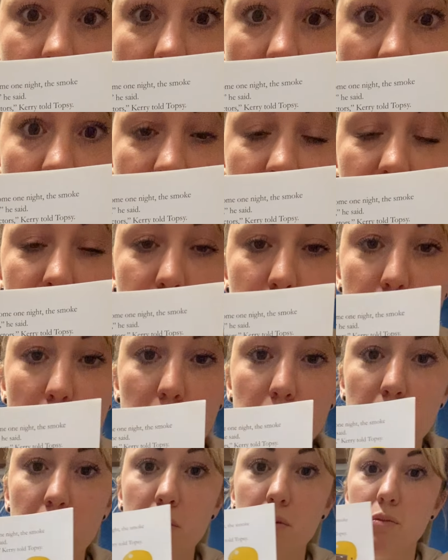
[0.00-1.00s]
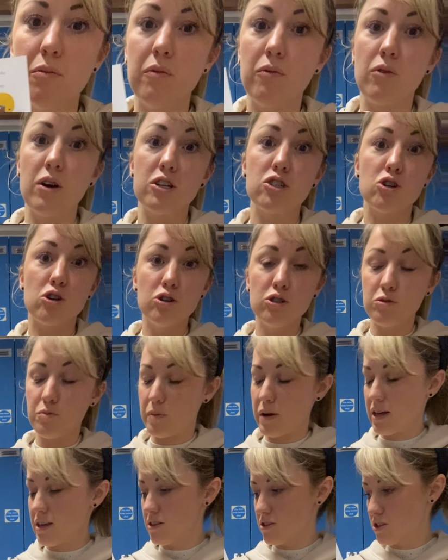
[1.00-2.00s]
any smoke which could
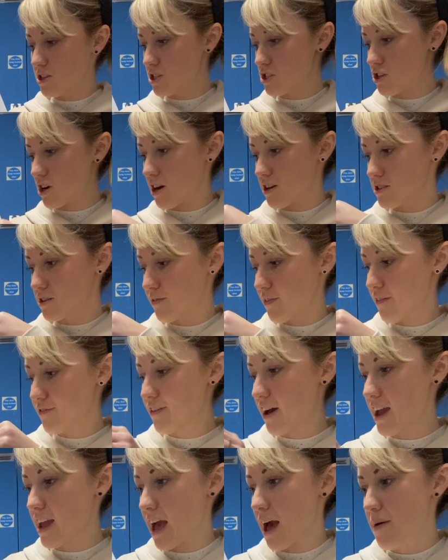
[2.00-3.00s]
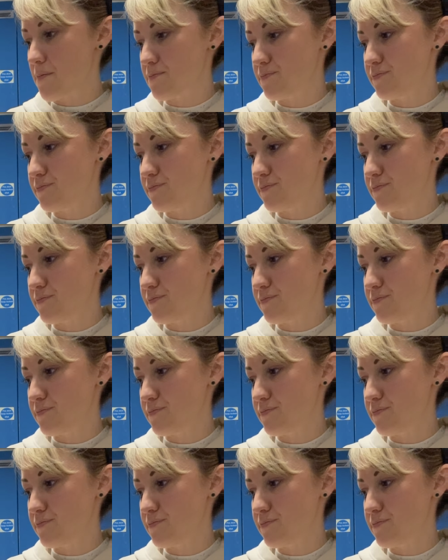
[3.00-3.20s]
be the start of a fire.